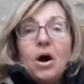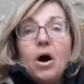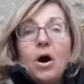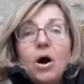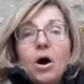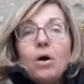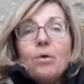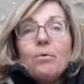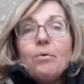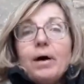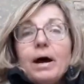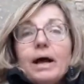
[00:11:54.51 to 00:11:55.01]

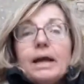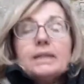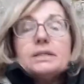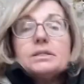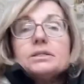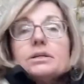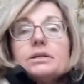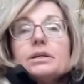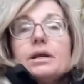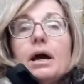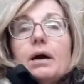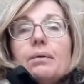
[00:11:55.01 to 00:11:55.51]
All right,
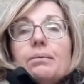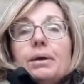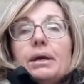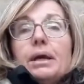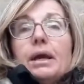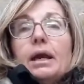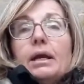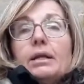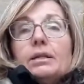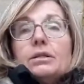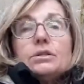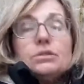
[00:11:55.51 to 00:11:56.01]
so now we're
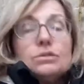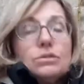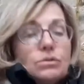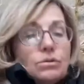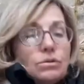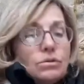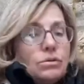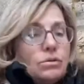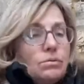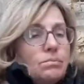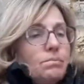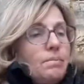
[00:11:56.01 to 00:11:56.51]
going
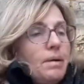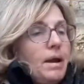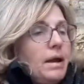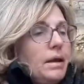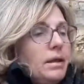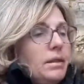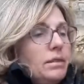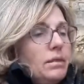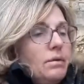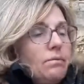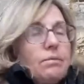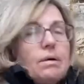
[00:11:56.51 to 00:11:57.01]
to
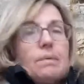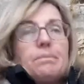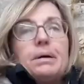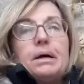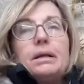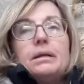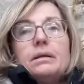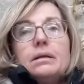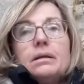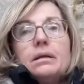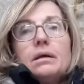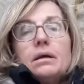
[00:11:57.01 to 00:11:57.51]
make the
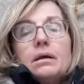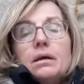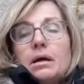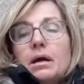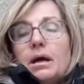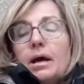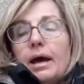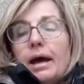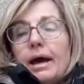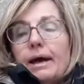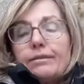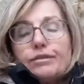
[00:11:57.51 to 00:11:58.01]
ribbon.
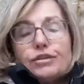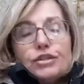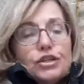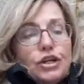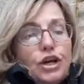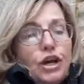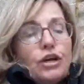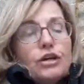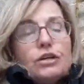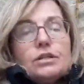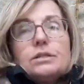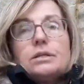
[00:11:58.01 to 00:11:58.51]
I've
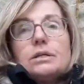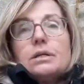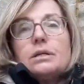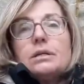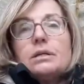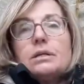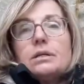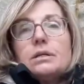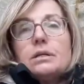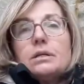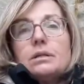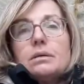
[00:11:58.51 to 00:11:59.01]

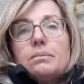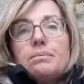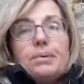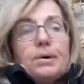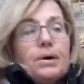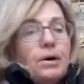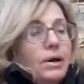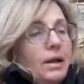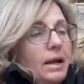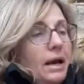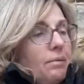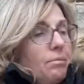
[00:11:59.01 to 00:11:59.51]
chosen the
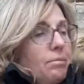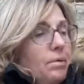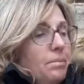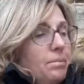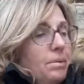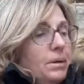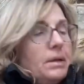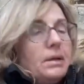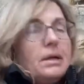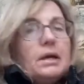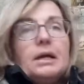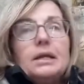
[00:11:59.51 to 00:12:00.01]
burlap
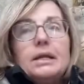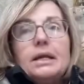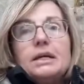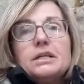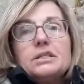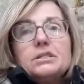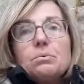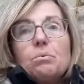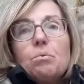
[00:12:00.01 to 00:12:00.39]
ribbon. It is